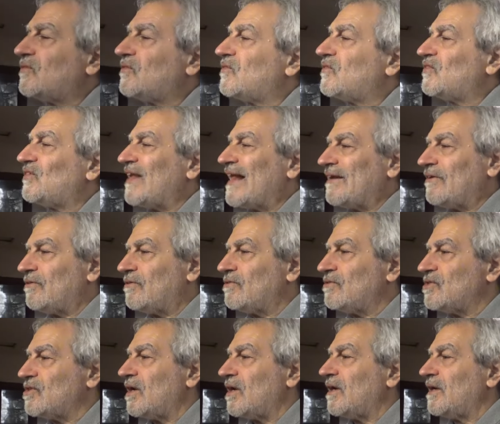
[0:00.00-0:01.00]
Senator
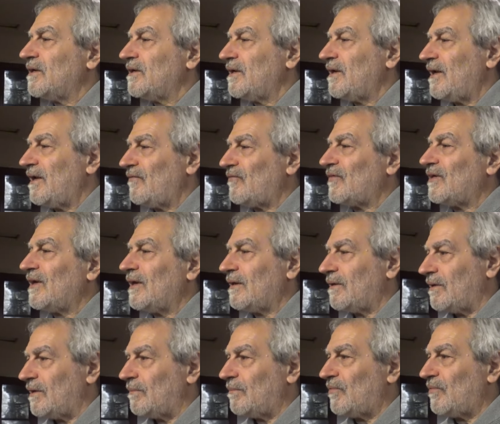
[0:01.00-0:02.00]
John F.
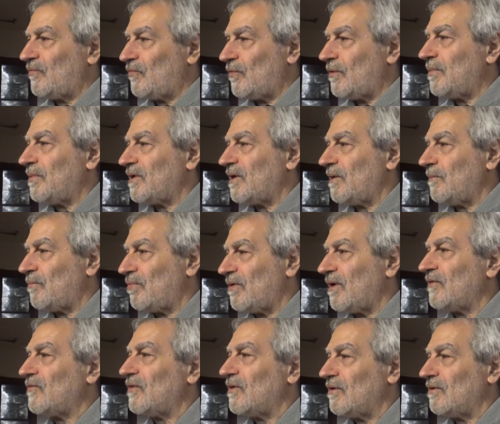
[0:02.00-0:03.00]
Kennedy, before I became
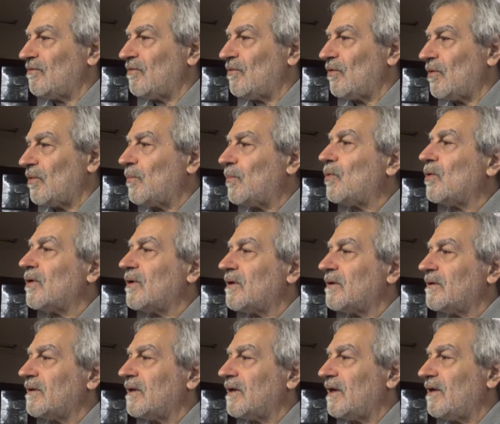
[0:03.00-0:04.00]
president, wrote a book
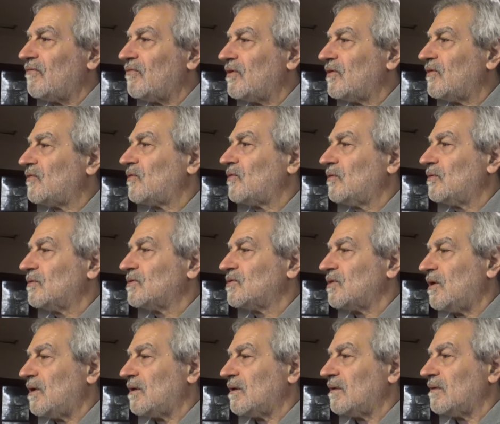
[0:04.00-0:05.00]
that every school
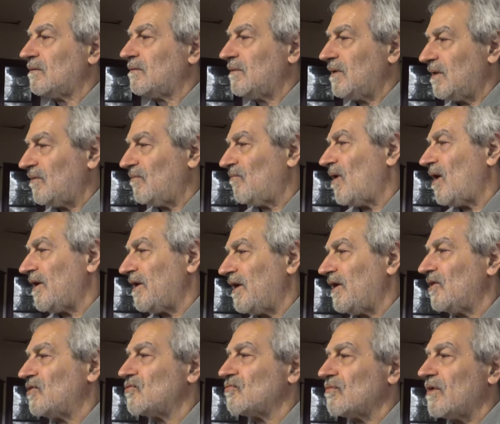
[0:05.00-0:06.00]
child my
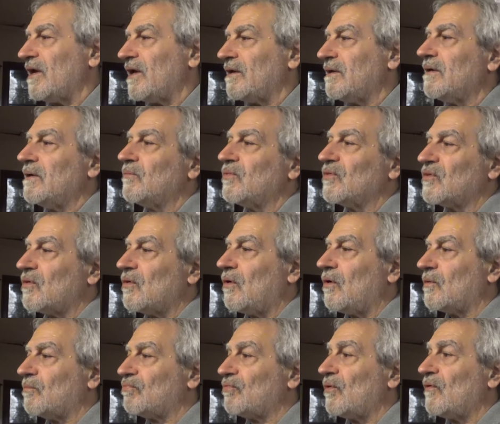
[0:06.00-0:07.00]
age read. It was
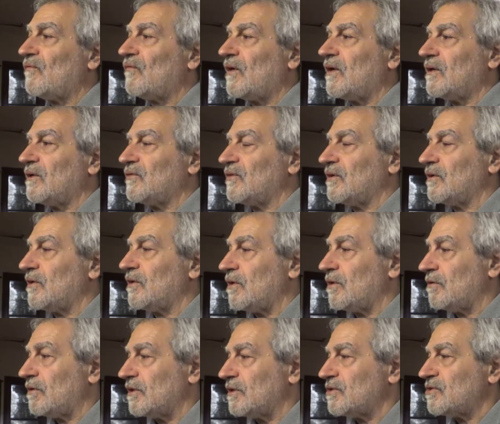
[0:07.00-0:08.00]
called Profiles in
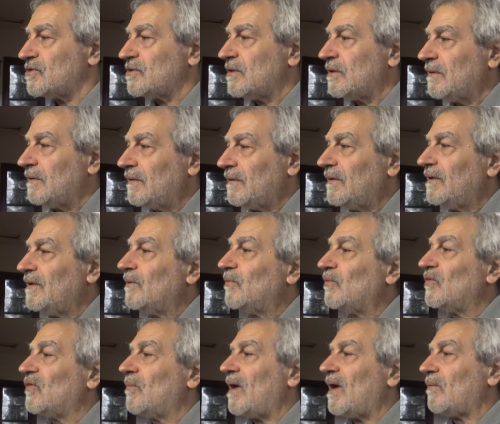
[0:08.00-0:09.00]
Courage. It
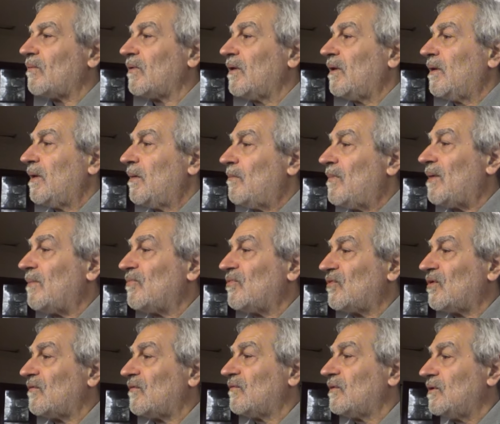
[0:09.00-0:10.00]
was about
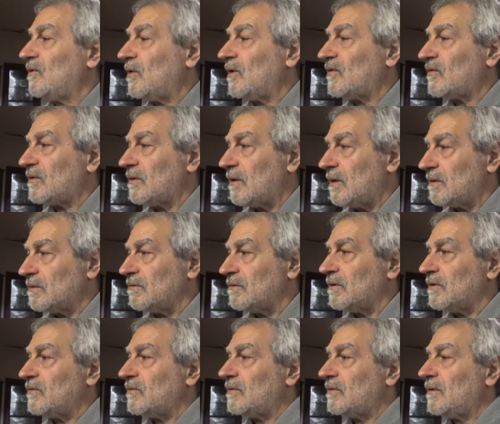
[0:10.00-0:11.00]
members of the U.S.
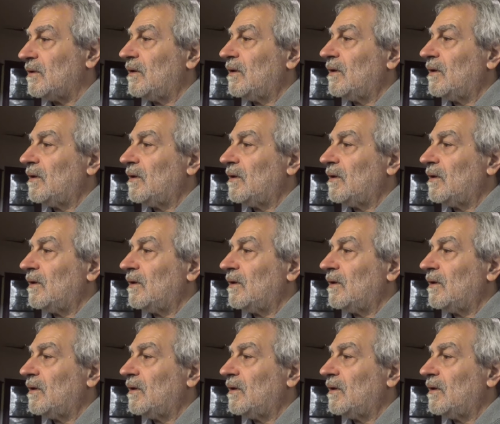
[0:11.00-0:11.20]
Congress